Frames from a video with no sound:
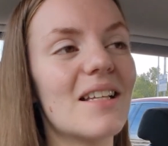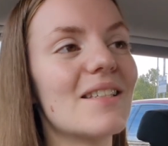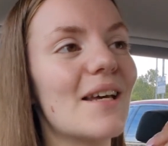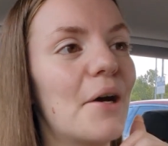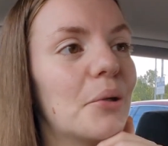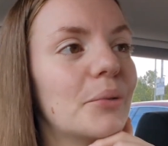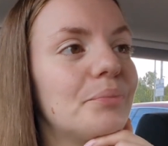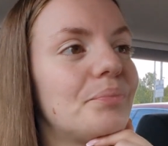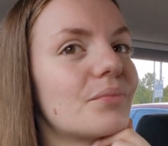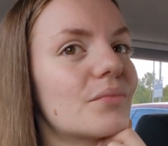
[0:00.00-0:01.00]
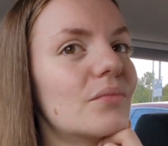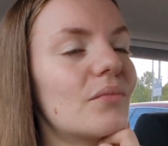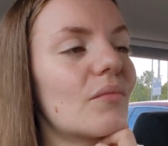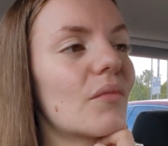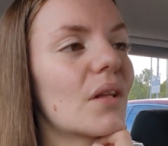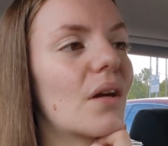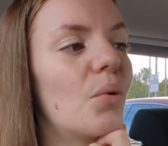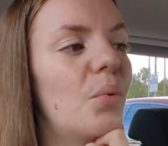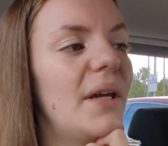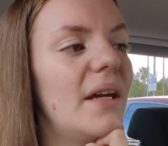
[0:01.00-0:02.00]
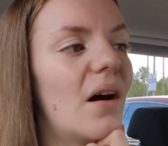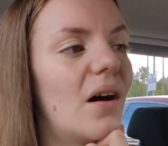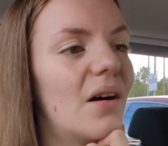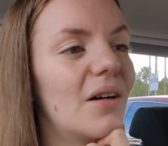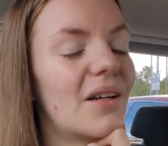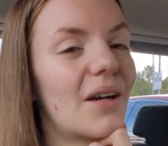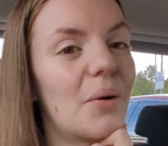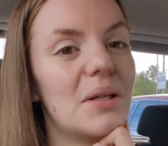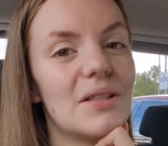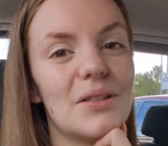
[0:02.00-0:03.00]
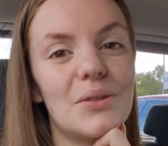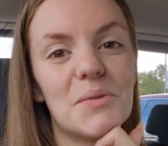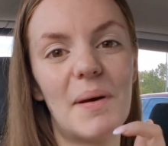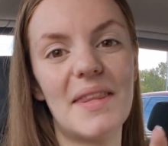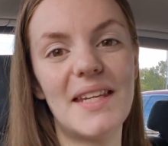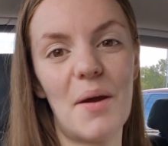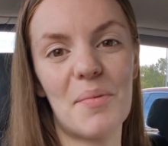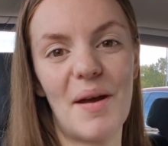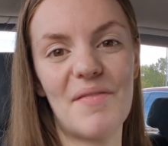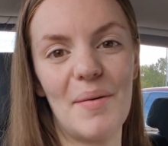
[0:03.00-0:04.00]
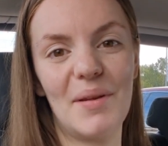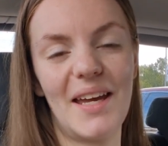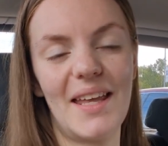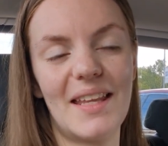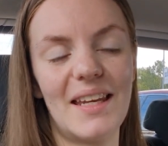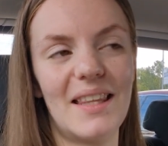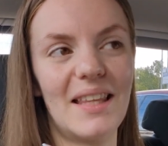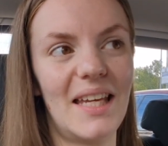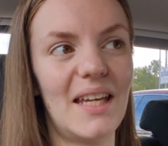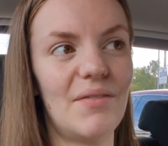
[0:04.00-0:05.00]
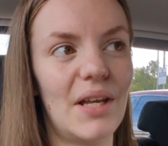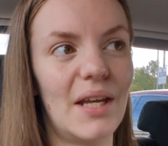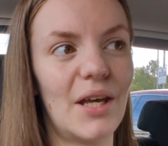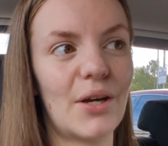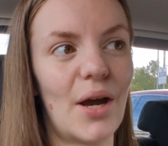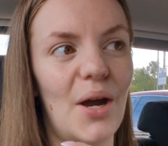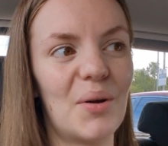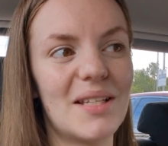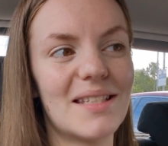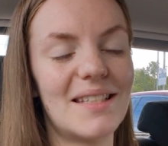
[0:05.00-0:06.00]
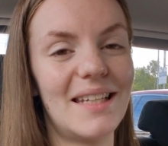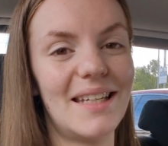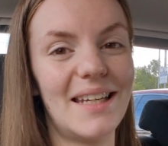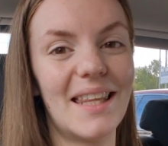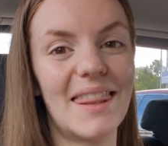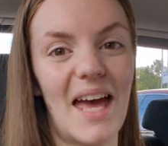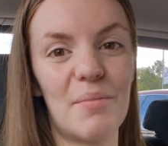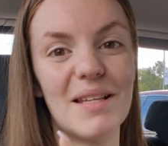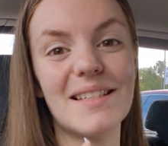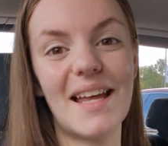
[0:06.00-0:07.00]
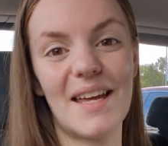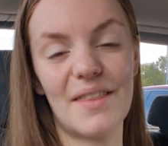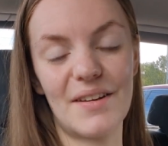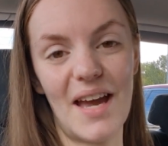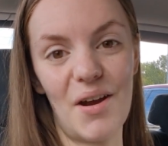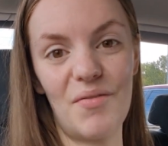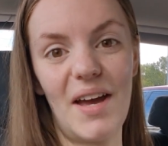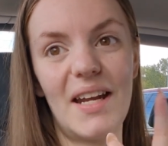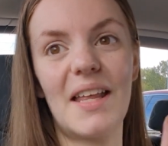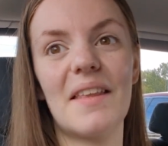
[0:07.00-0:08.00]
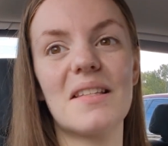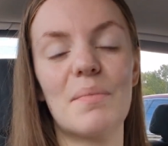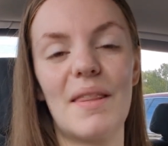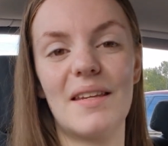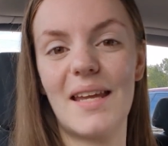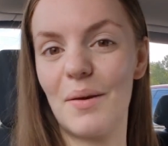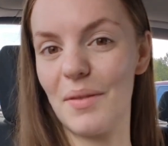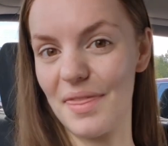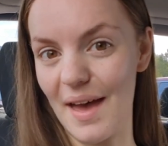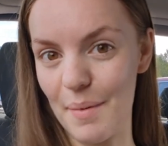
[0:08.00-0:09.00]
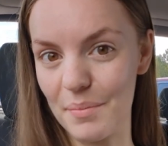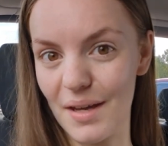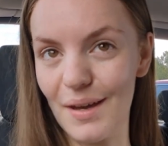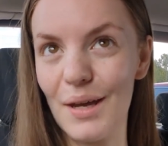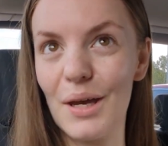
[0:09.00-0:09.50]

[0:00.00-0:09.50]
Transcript: So we are going to spend the day with my family and then in the evening go and see them and stay at the caravan and then spend the day with them